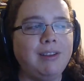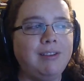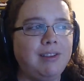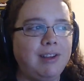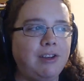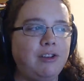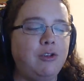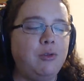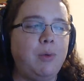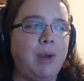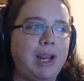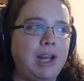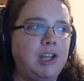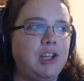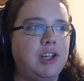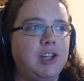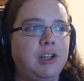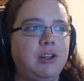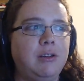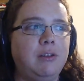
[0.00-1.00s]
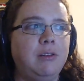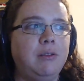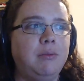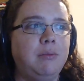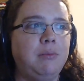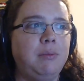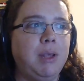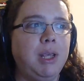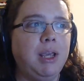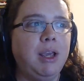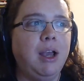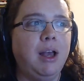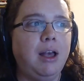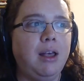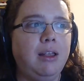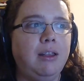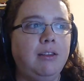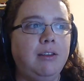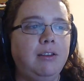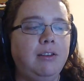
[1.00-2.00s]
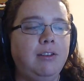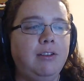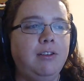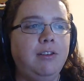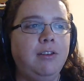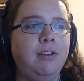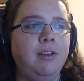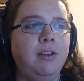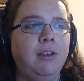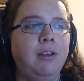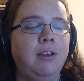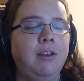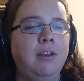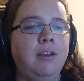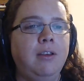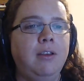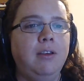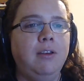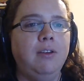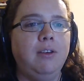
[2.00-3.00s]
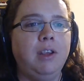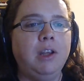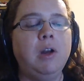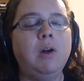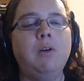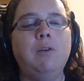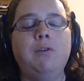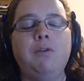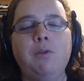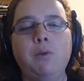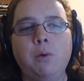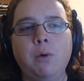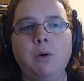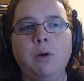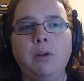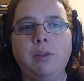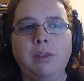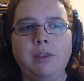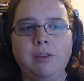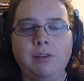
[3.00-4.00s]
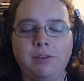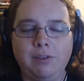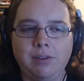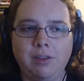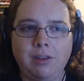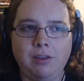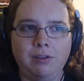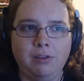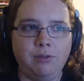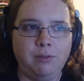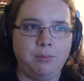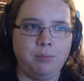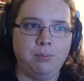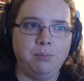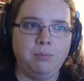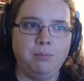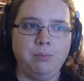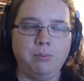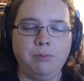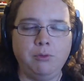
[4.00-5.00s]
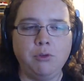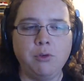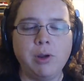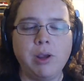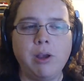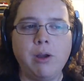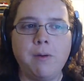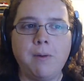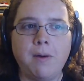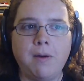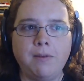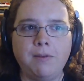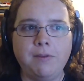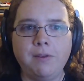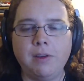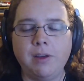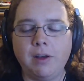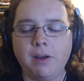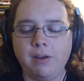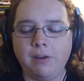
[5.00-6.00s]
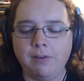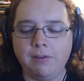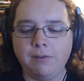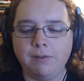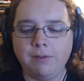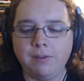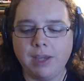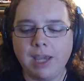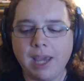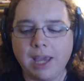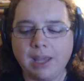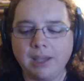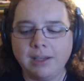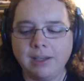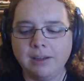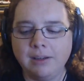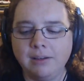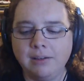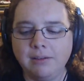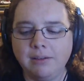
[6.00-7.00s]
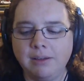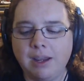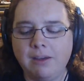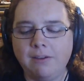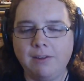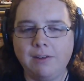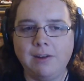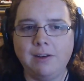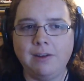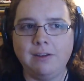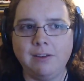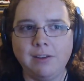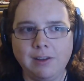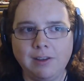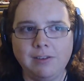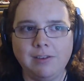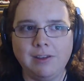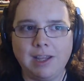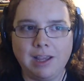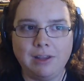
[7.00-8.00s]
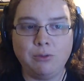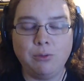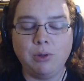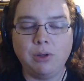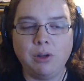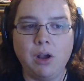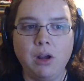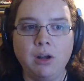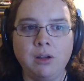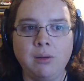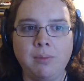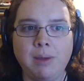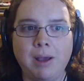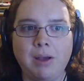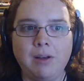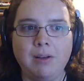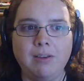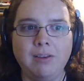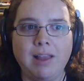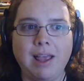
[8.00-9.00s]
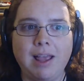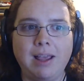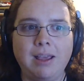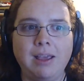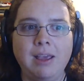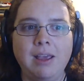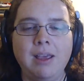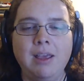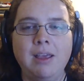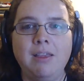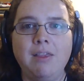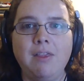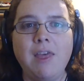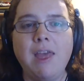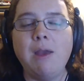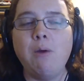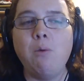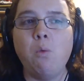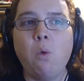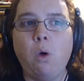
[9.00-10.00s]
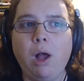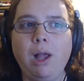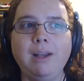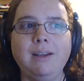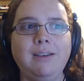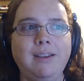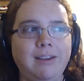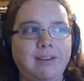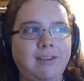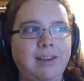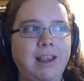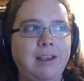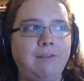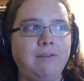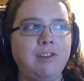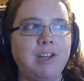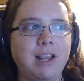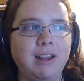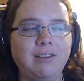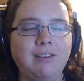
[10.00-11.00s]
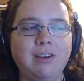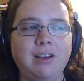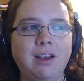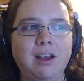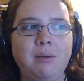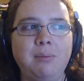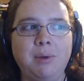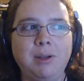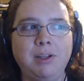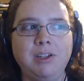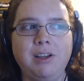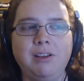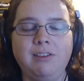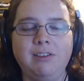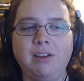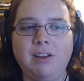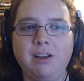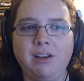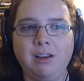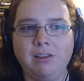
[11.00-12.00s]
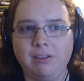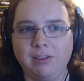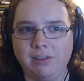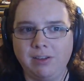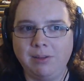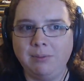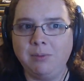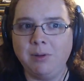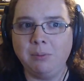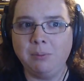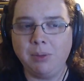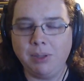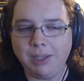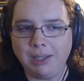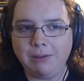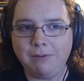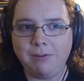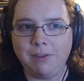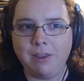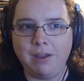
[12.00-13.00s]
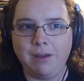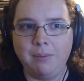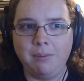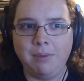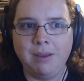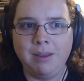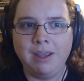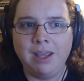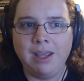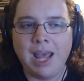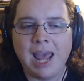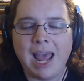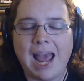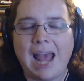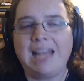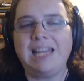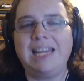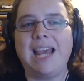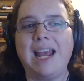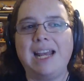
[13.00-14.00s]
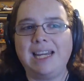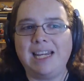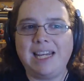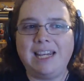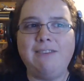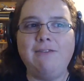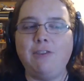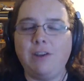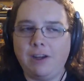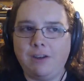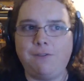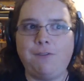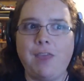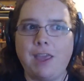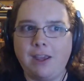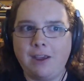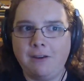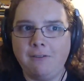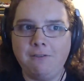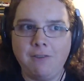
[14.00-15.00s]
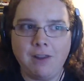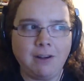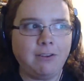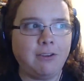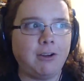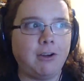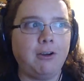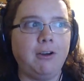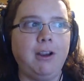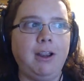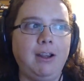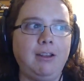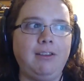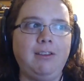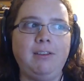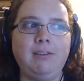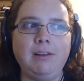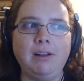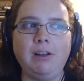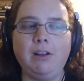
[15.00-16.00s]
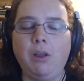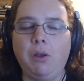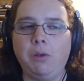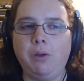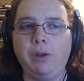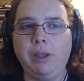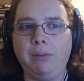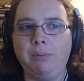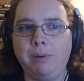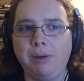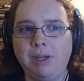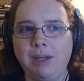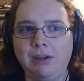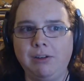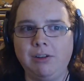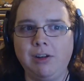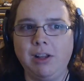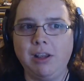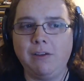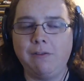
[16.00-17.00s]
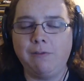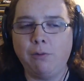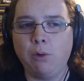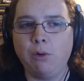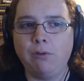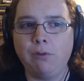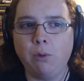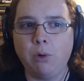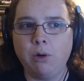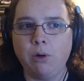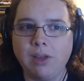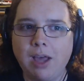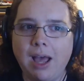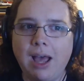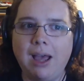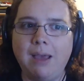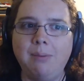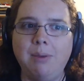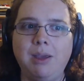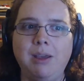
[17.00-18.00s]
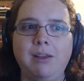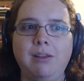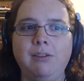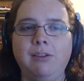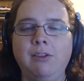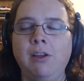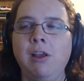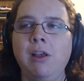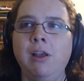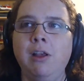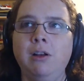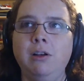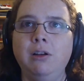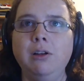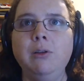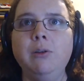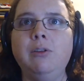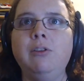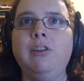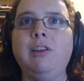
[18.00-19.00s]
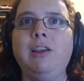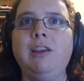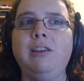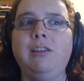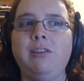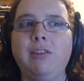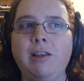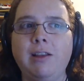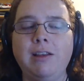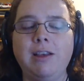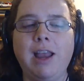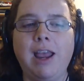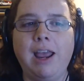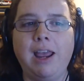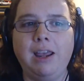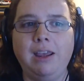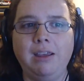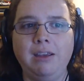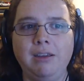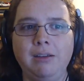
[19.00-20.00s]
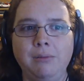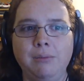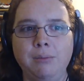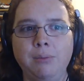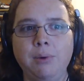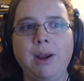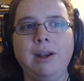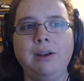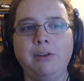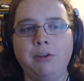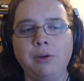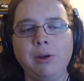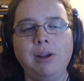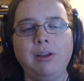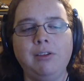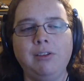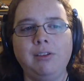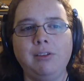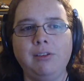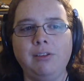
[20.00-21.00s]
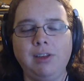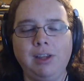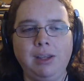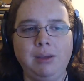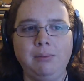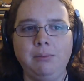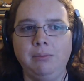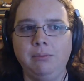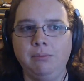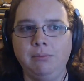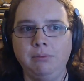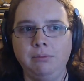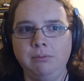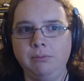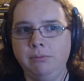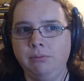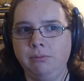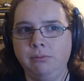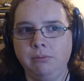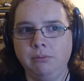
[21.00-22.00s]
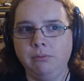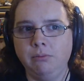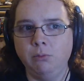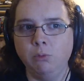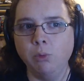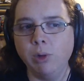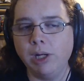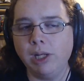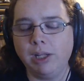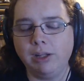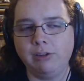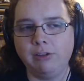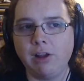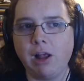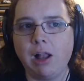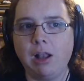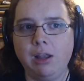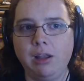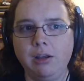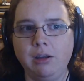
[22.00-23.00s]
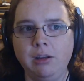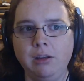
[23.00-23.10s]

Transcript: situation because, you know, for this trio of Ken, David, and Cece, as we talked about, it's like they want to save Jessica, but Jessica doesn't seem to believe them. And yet, even if they convince her, it's still only potentially a 4-4 tie because Lucy, Sunday, Brett, and Chris seem really solid.